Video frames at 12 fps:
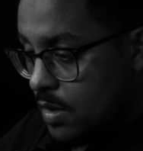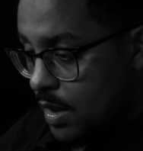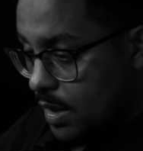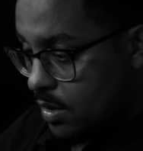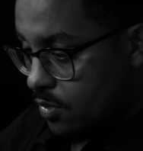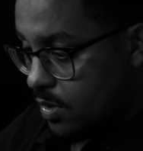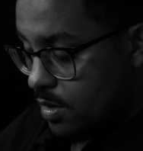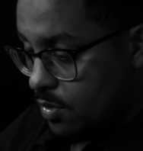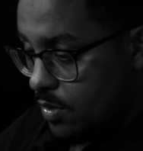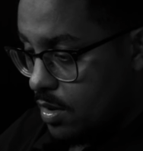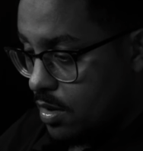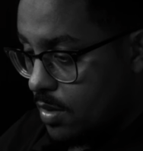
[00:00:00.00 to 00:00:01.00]
entries
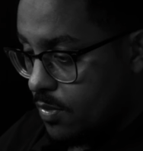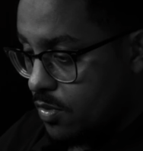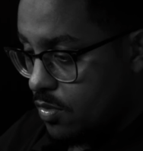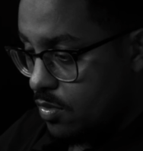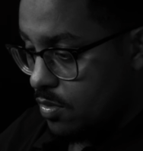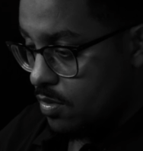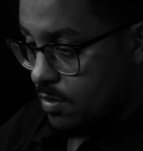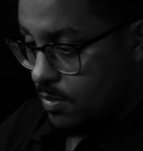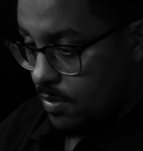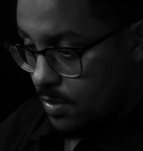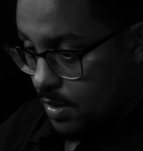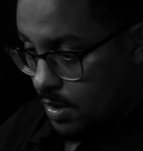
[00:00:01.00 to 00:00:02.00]
when it comes to
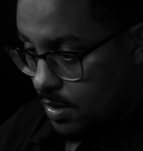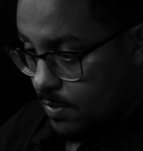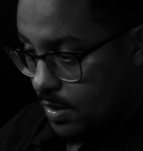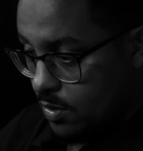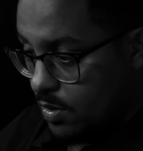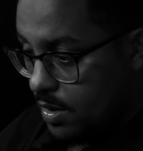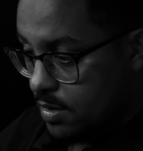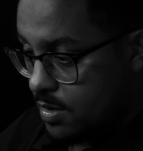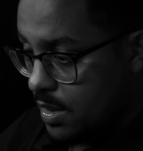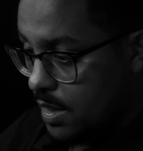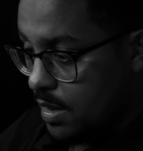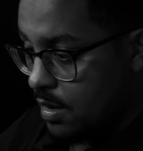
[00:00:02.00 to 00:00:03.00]
my trading
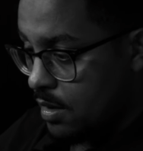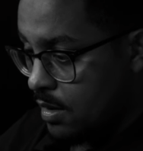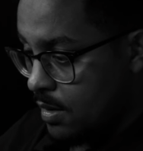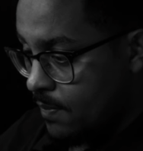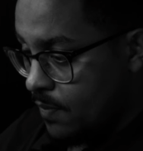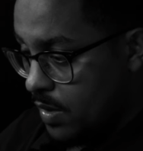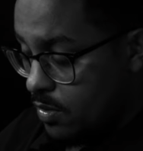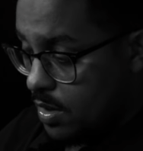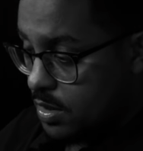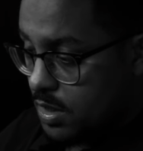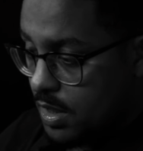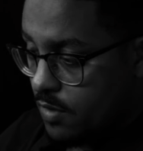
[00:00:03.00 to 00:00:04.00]
style. And you
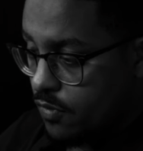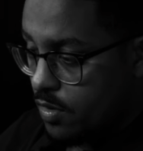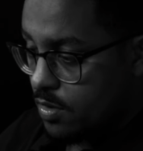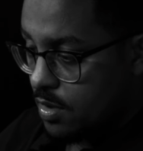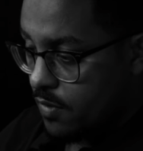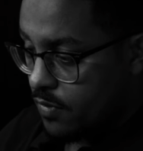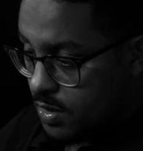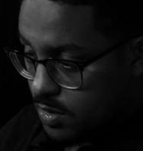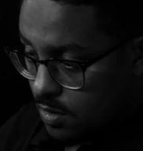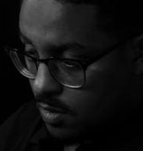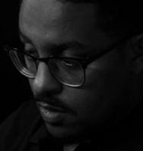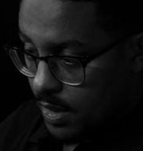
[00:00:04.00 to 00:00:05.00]
can check it for yourself.
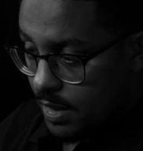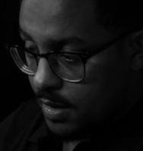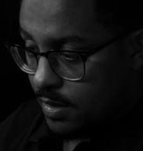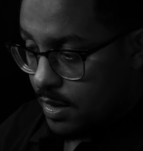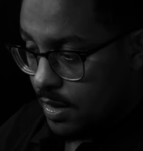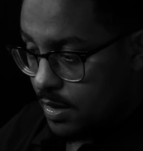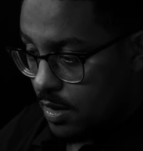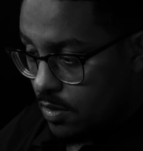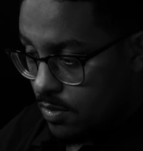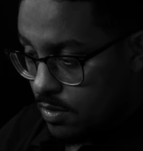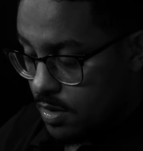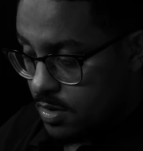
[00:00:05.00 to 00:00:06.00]
Just look at the delta
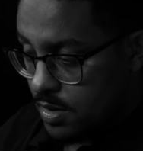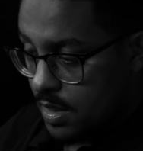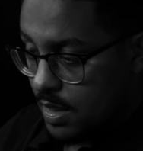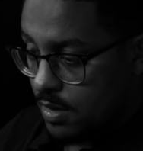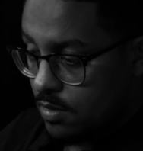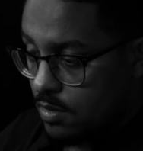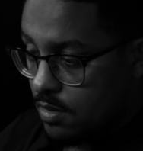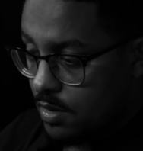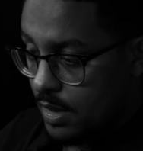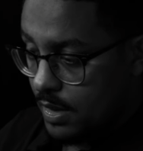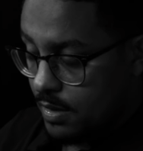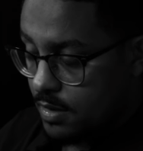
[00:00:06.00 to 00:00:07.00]
on this candle
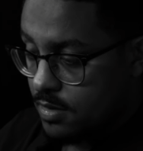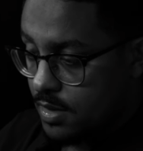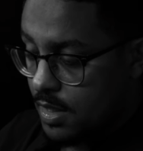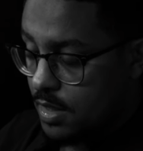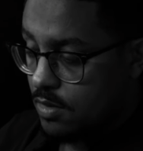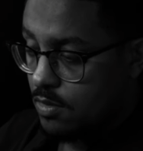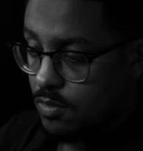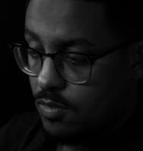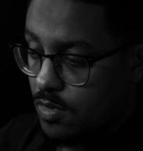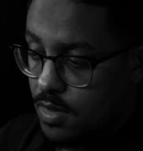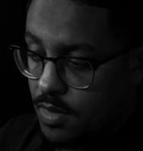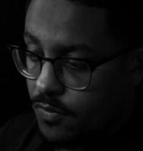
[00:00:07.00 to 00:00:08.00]
and this candle,
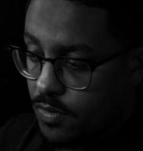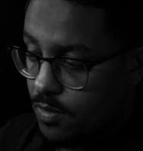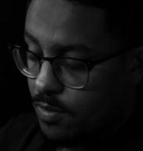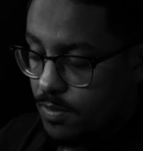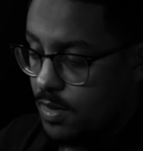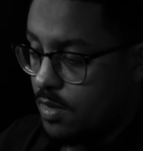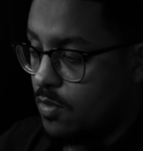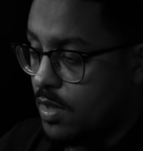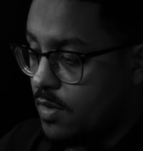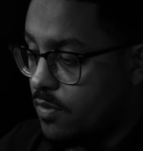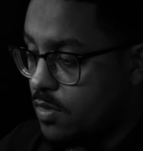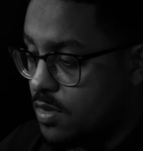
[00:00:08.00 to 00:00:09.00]
whatever, in
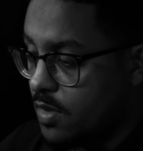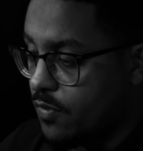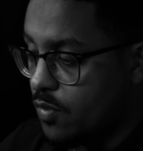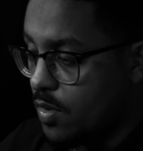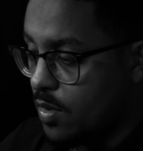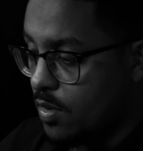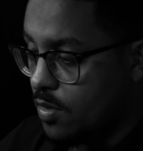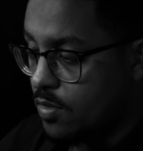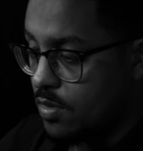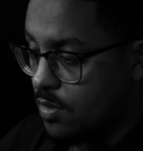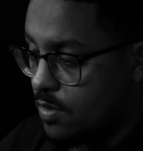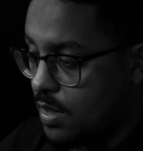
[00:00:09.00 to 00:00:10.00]
whatever software you're
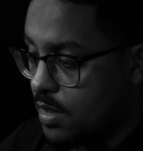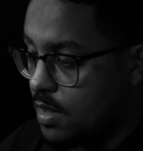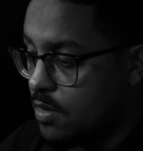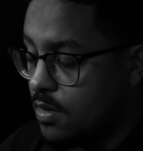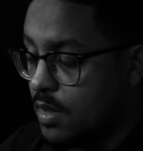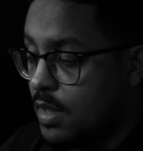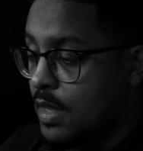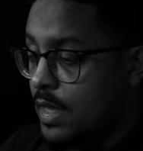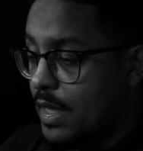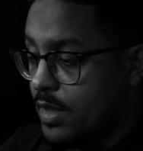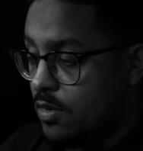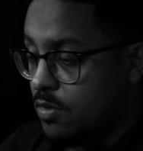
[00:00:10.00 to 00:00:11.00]
using right now,
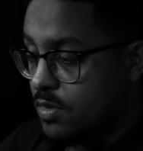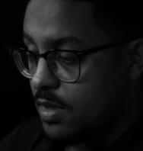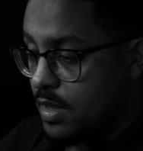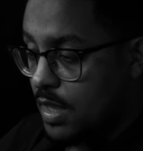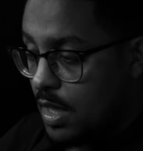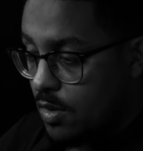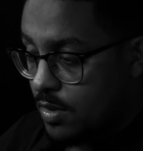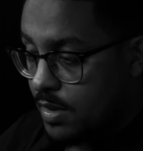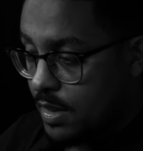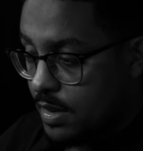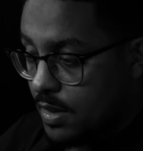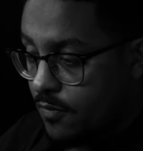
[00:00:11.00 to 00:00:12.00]
and you'll see how the
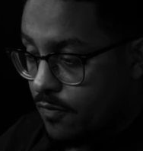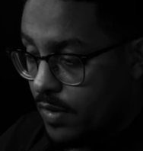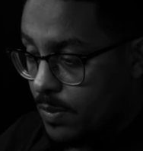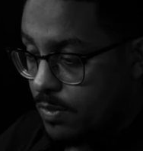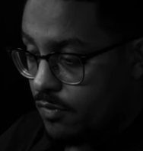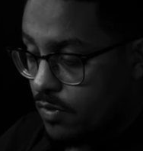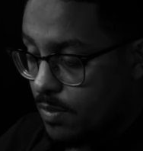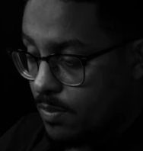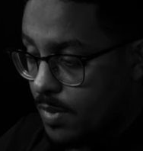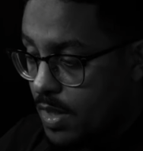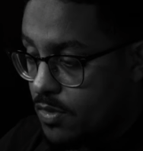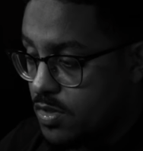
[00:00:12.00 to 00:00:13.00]
delta flips from
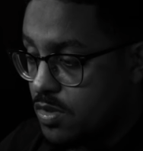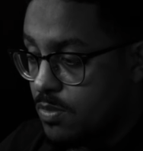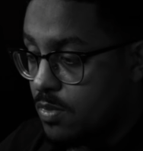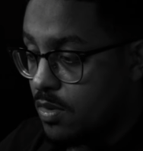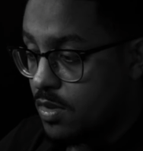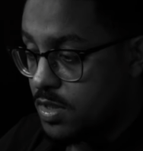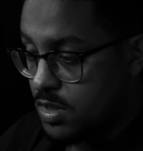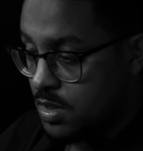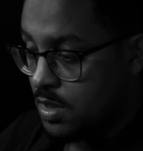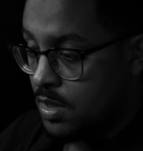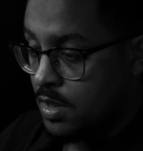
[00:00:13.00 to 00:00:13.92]
bearish to bullish